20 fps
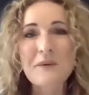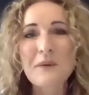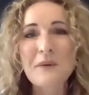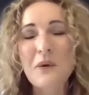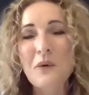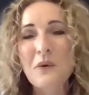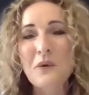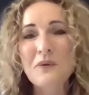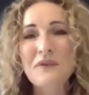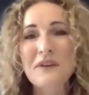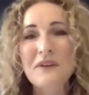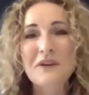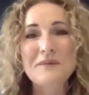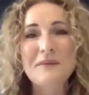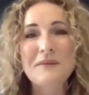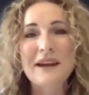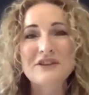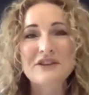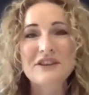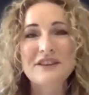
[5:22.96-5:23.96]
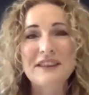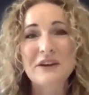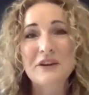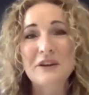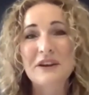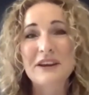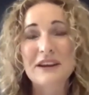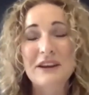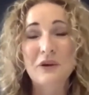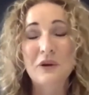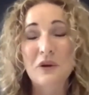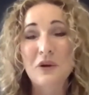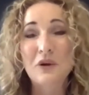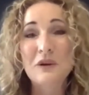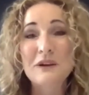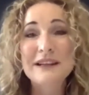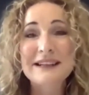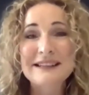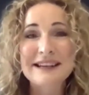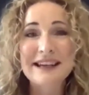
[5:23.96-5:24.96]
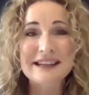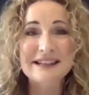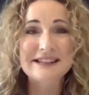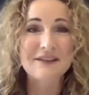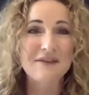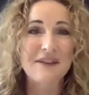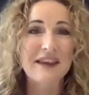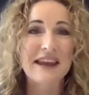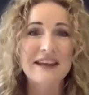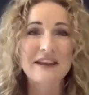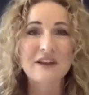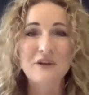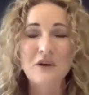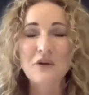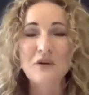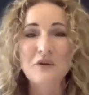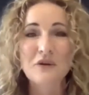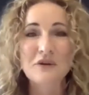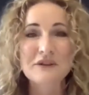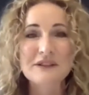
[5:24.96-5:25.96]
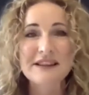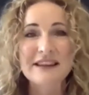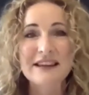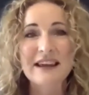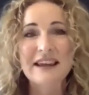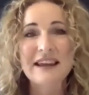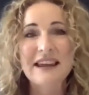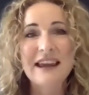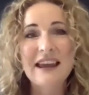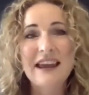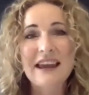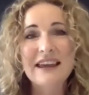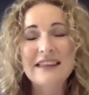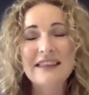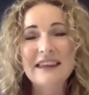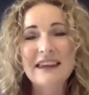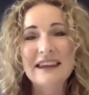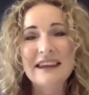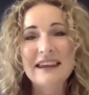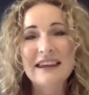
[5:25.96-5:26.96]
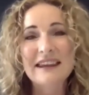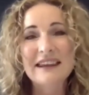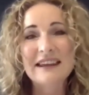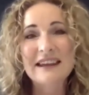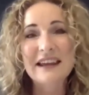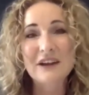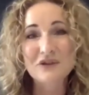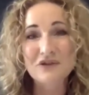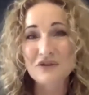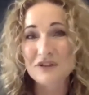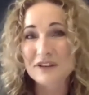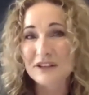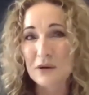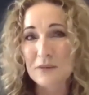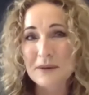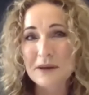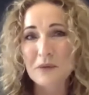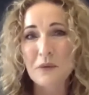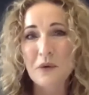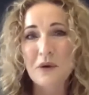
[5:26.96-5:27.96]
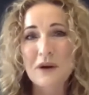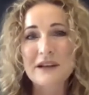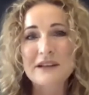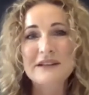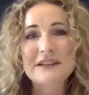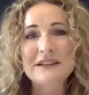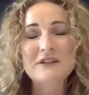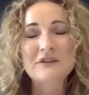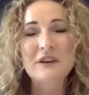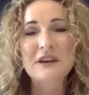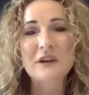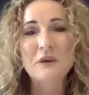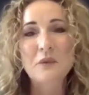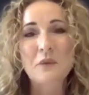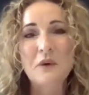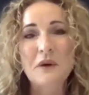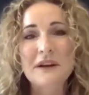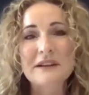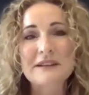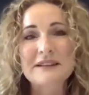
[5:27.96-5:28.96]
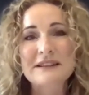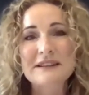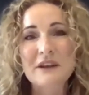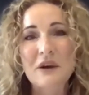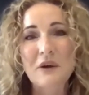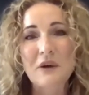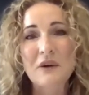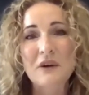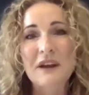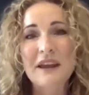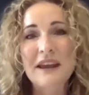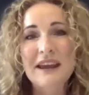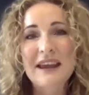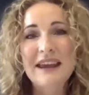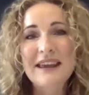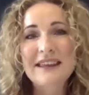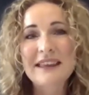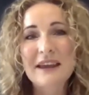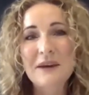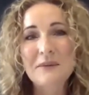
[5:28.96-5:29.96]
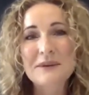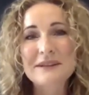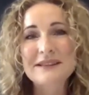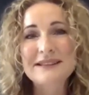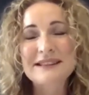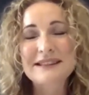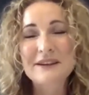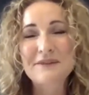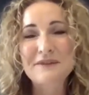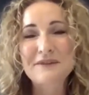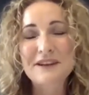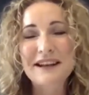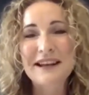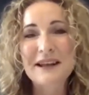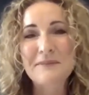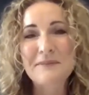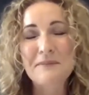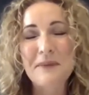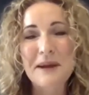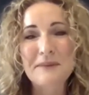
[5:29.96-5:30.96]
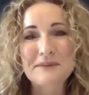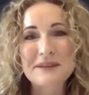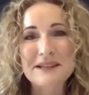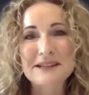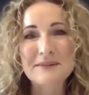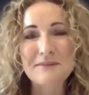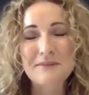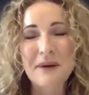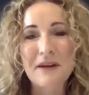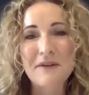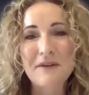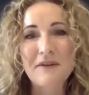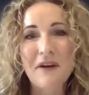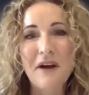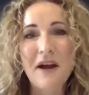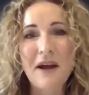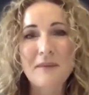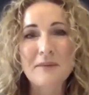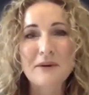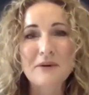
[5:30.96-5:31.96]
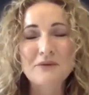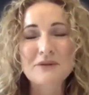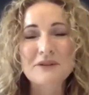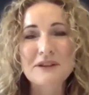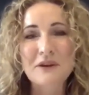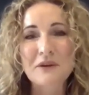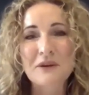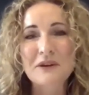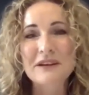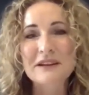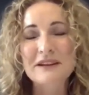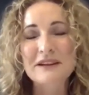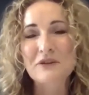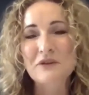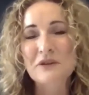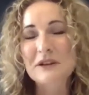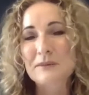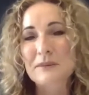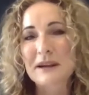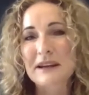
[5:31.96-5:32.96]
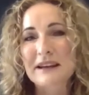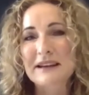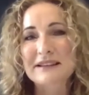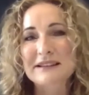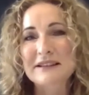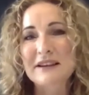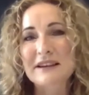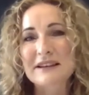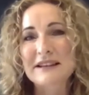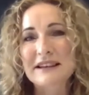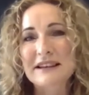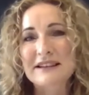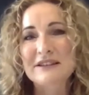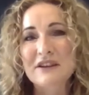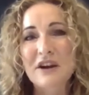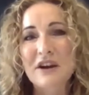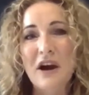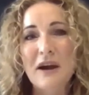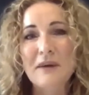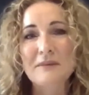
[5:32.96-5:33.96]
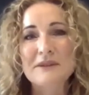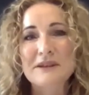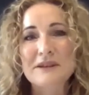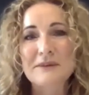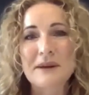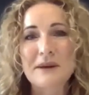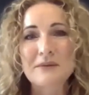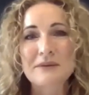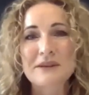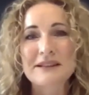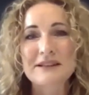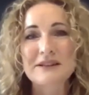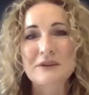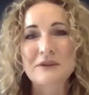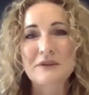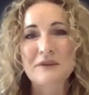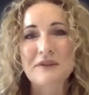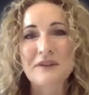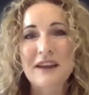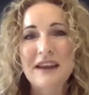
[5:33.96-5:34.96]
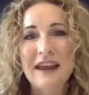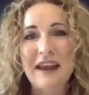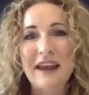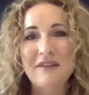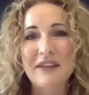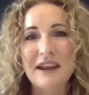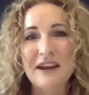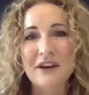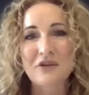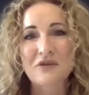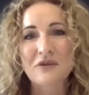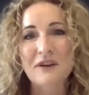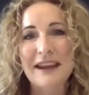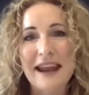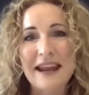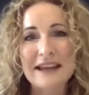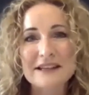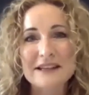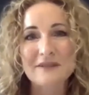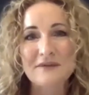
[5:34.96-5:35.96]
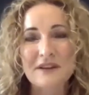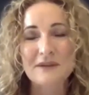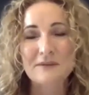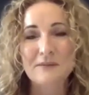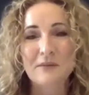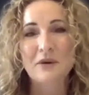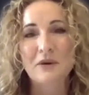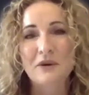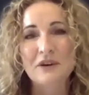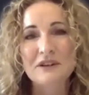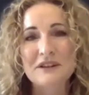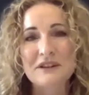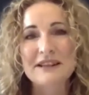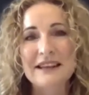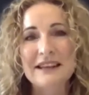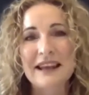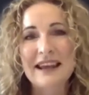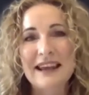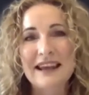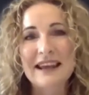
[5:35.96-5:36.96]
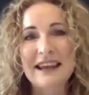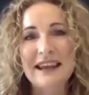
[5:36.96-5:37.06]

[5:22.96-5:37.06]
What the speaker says: we were all very much in the early days of that, across the country, no matter what industry you were in. So that was definitely a baptism by fire, but also an incredibly exciting time to be able to sort of have that creative input